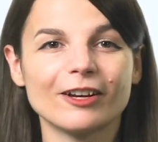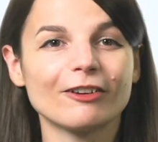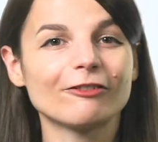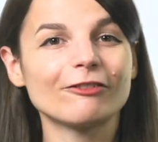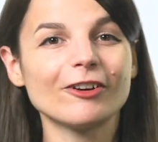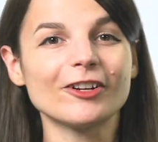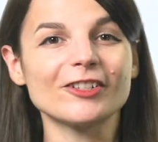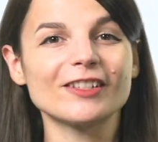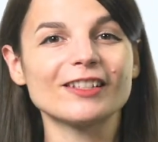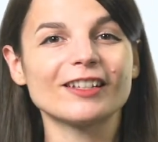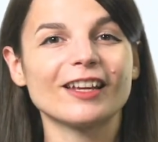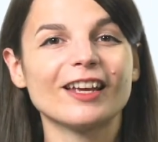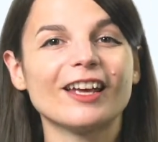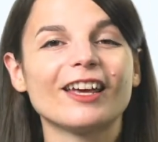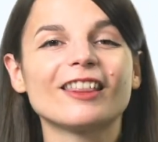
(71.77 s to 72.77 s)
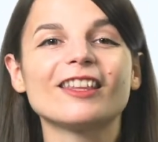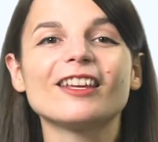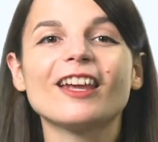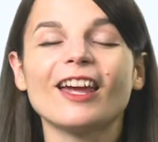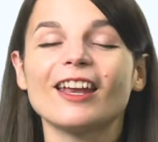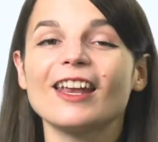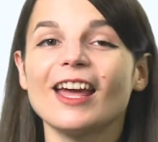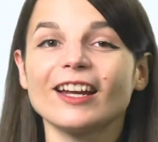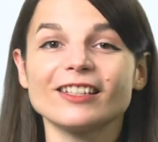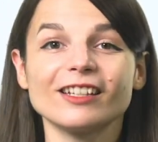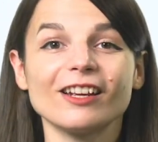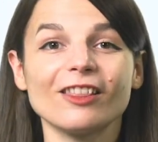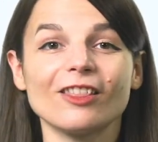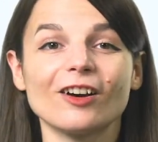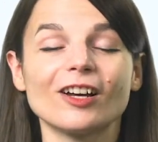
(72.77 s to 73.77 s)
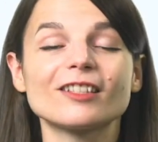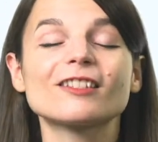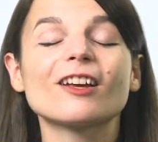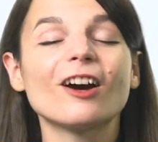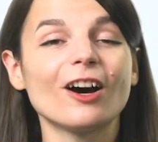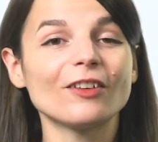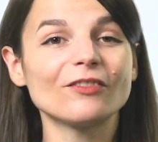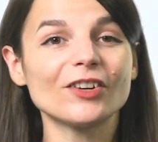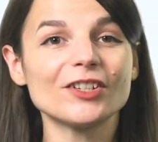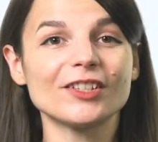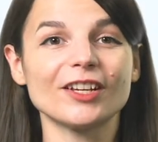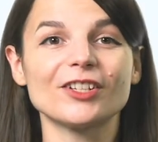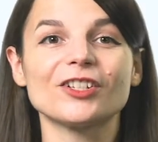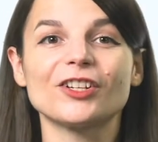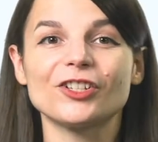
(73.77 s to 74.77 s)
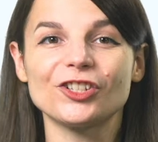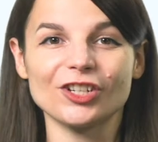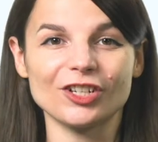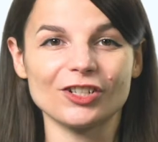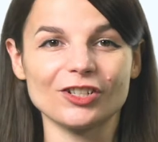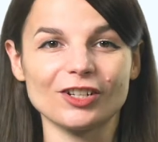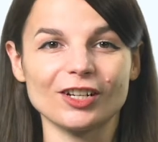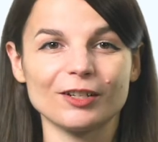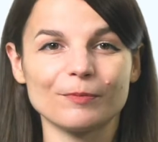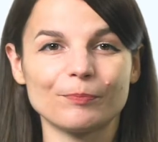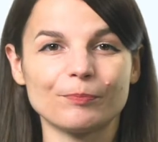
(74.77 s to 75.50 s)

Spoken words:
First, the Connecting Thoughts Conversation Cheat Sheet.